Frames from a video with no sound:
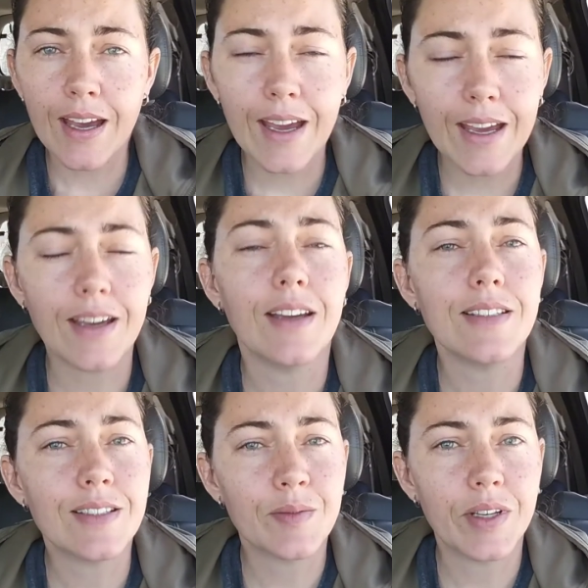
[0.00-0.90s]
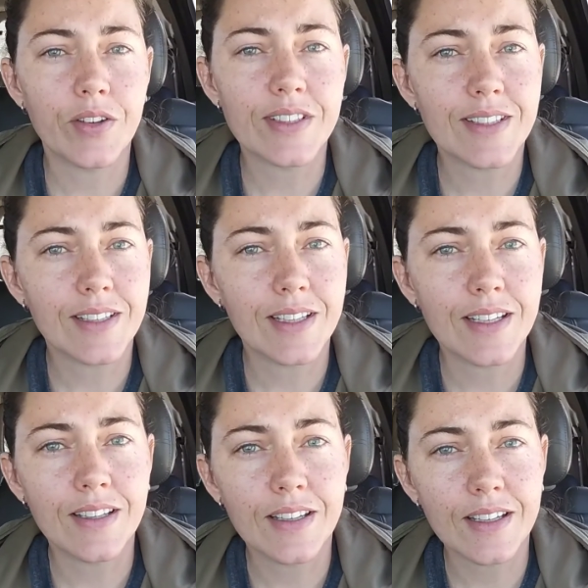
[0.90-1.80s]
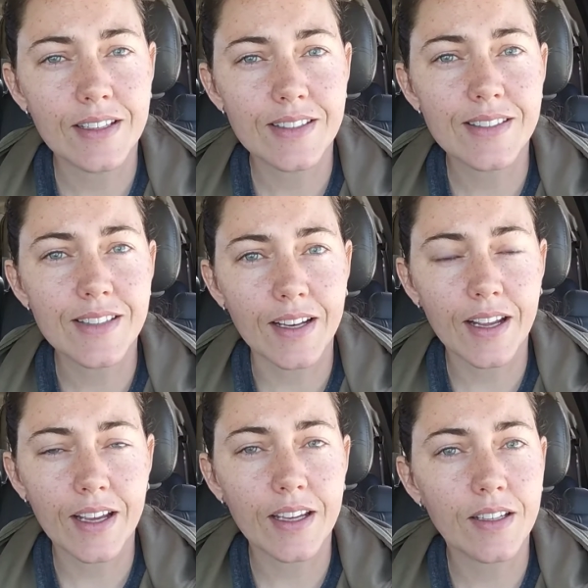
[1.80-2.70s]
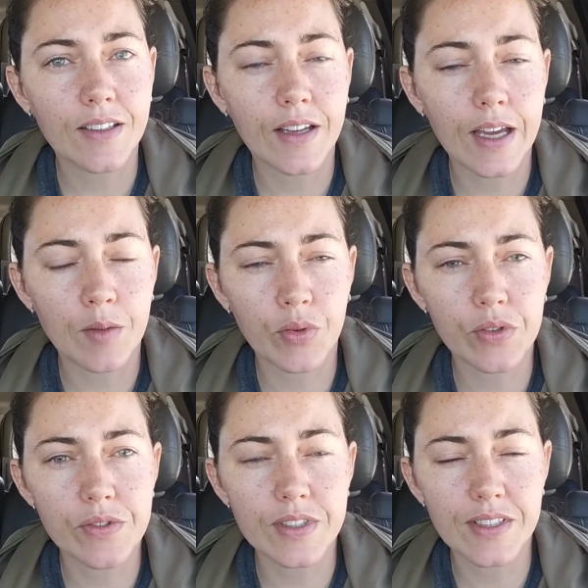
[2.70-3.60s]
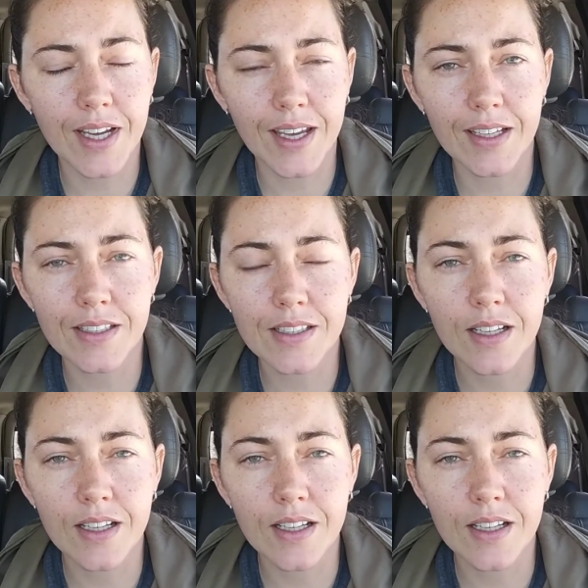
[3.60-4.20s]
Hey guys, it's me, Kristy Lee. It's Sunday, April 2nd.